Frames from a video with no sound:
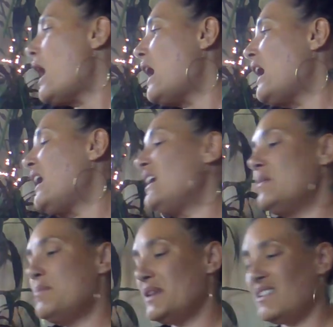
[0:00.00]
Uh,
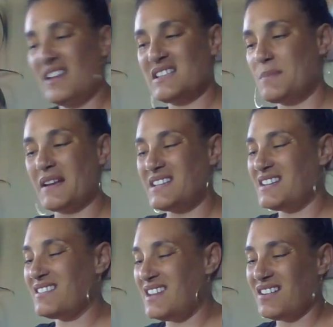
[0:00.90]
but
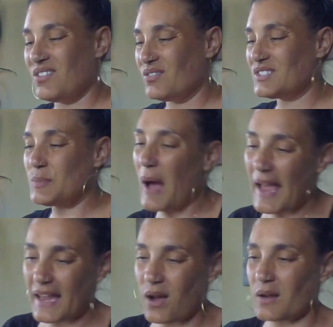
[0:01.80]
expecting, you know,
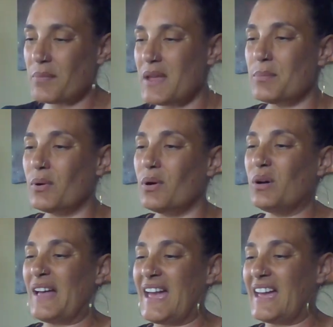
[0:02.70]
spying on
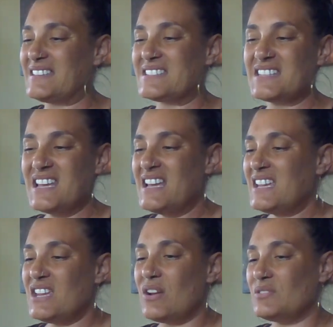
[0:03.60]
people and,
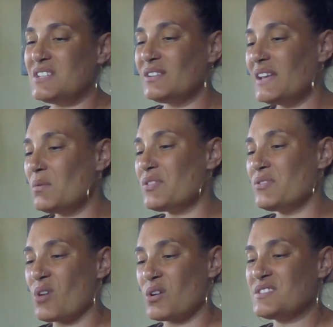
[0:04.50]
you know, dealing with
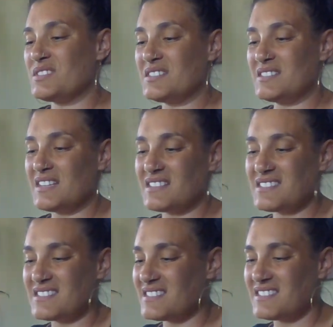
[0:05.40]

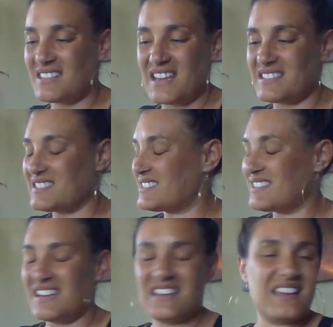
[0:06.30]
narcissists, it's,
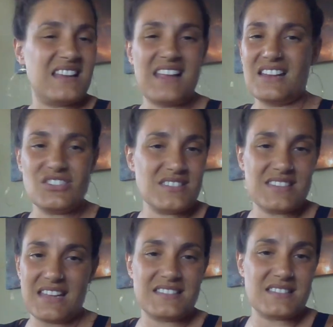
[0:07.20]
it, it
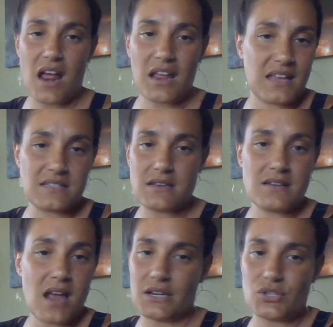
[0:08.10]
just, it's not, it's
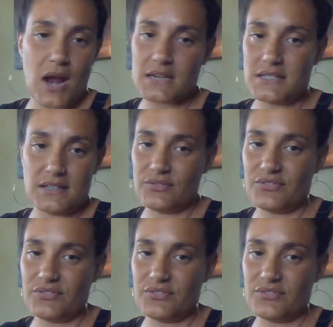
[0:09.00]
not attractive.